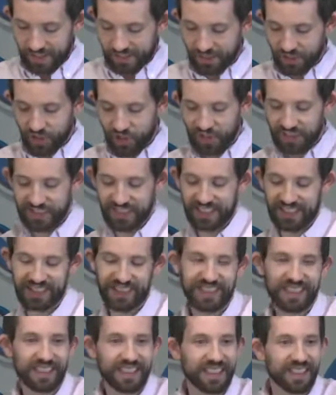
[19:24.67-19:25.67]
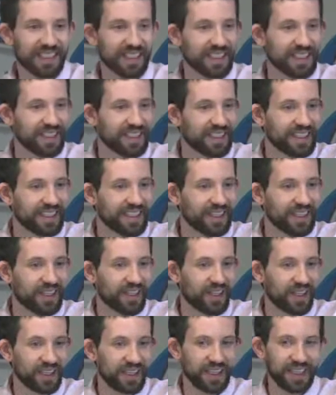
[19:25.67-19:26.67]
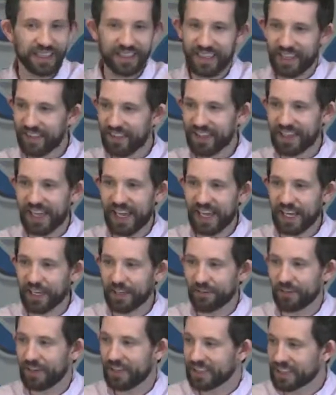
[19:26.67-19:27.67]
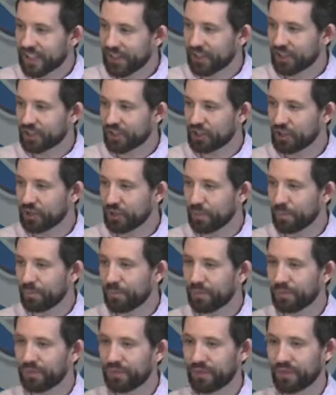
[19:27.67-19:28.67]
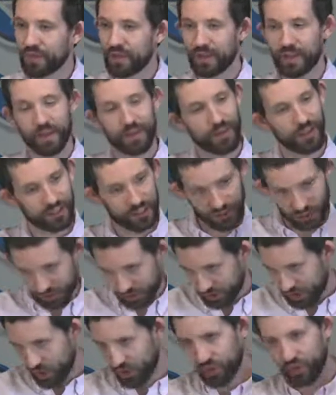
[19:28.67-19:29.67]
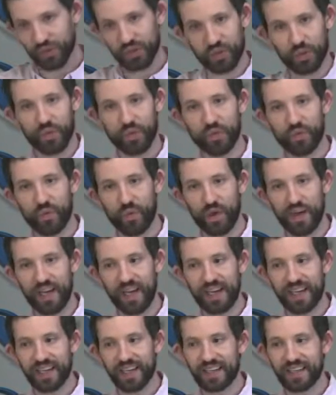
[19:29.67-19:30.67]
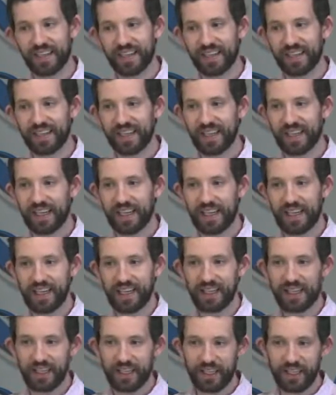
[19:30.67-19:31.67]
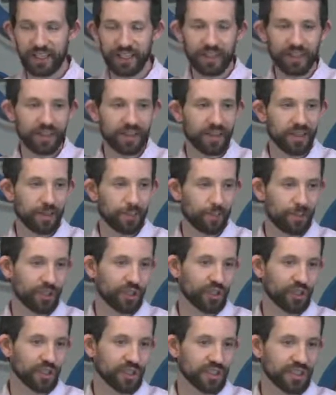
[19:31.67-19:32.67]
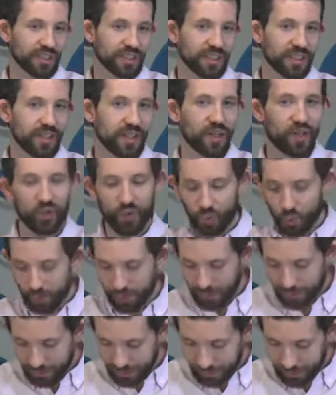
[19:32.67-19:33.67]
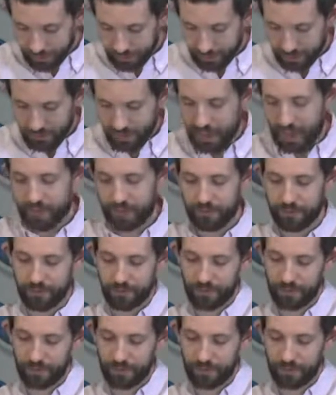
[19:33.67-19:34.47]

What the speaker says: In Jesus, he's in the cave, he's in the tomb. The stone is rolled away, and he emerges with life.